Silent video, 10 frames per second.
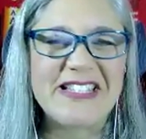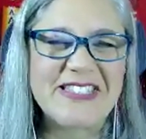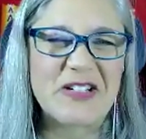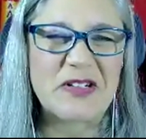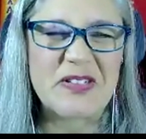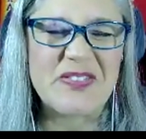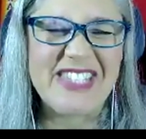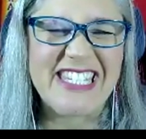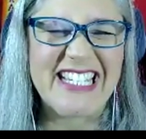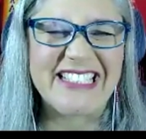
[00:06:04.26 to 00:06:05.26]
on social
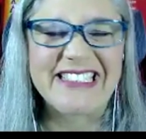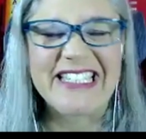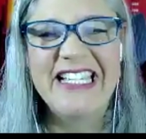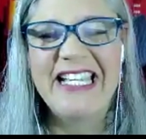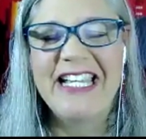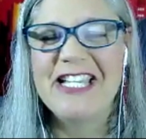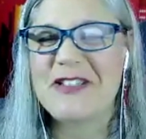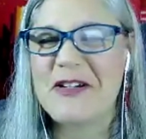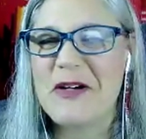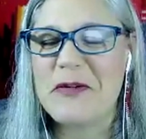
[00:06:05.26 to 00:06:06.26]
media.
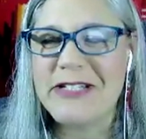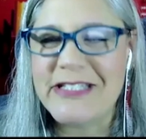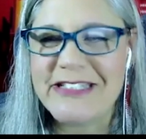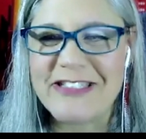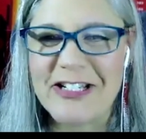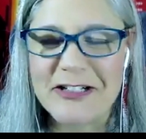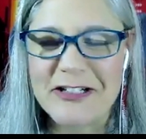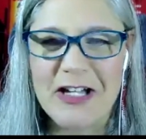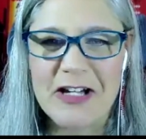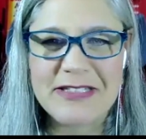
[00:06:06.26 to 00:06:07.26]
So I wanted to talk a
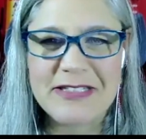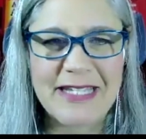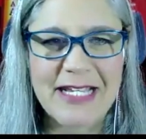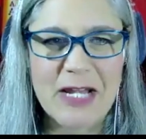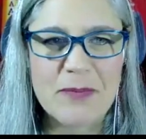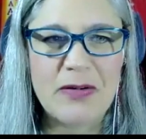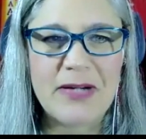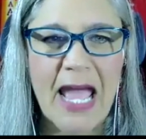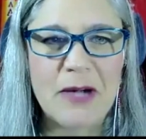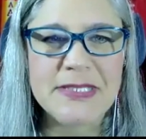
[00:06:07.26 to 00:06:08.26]
lot today
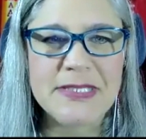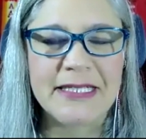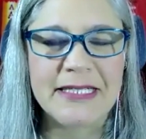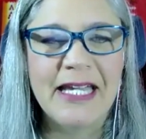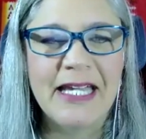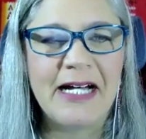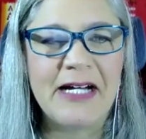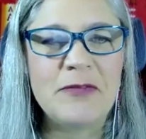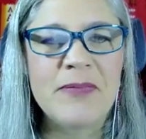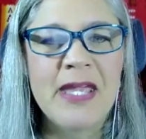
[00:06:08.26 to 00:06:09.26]
about housing.
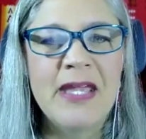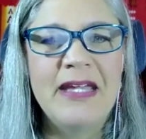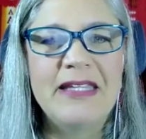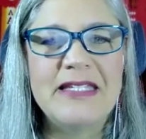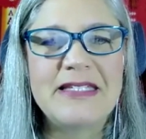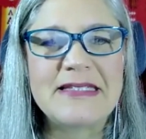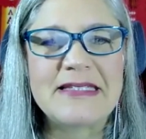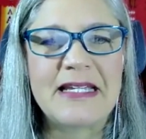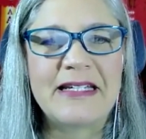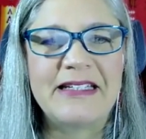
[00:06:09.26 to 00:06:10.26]
This
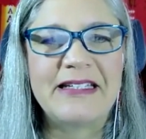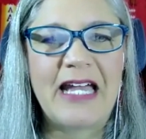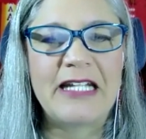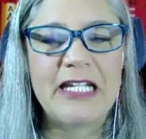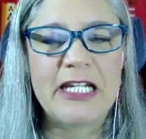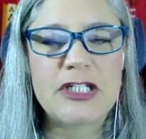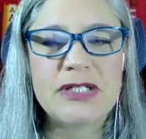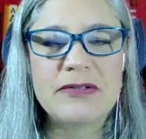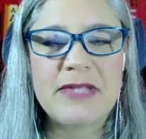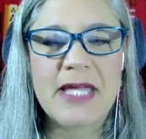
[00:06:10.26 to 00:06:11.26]
is an
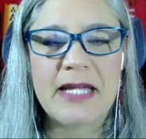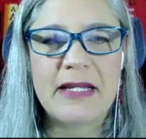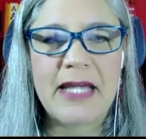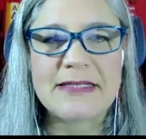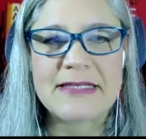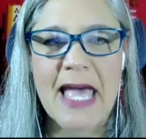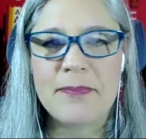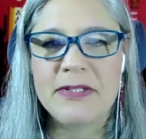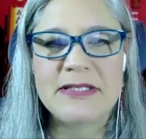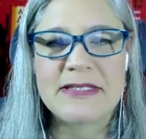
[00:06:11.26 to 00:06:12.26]
issue that has
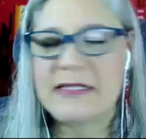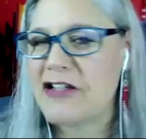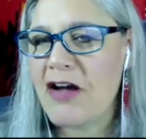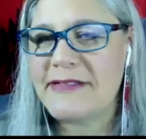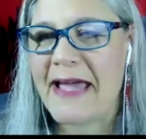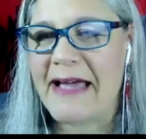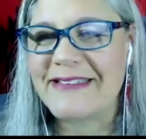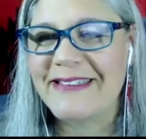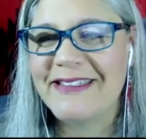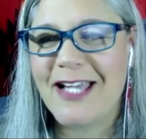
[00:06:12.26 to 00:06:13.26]
happened since
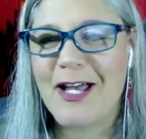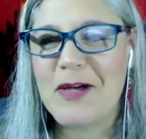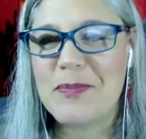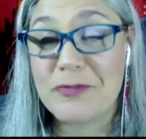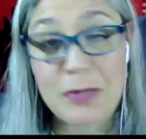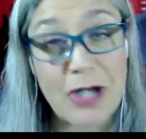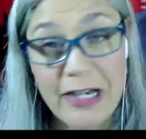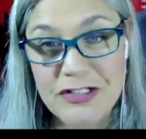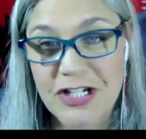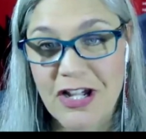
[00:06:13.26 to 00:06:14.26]
contact. But
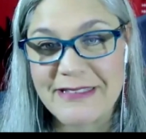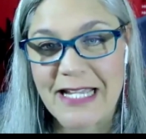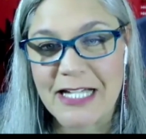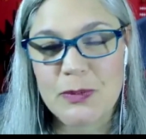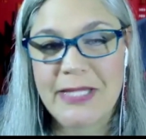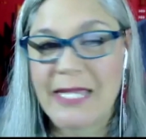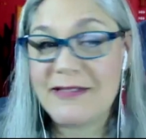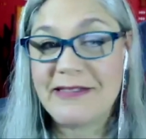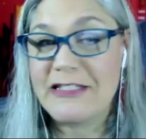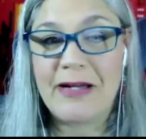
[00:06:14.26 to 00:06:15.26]
prior to contact, we
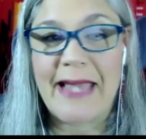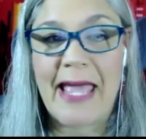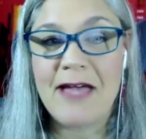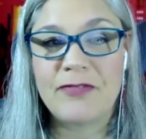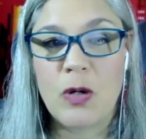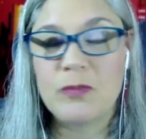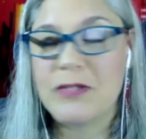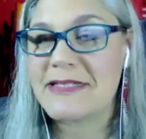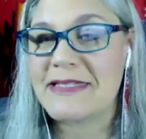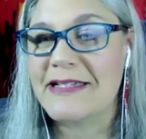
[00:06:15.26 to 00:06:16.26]
did not have
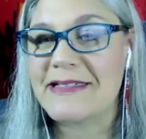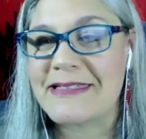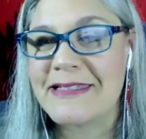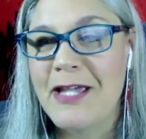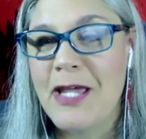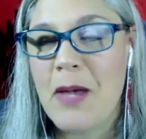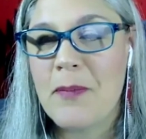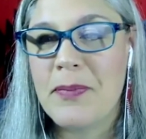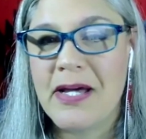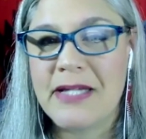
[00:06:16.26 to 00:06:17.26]
homelessness.
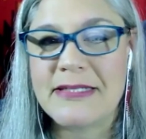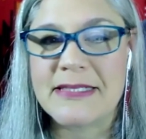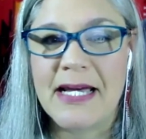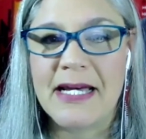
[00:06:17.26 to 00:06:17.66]
But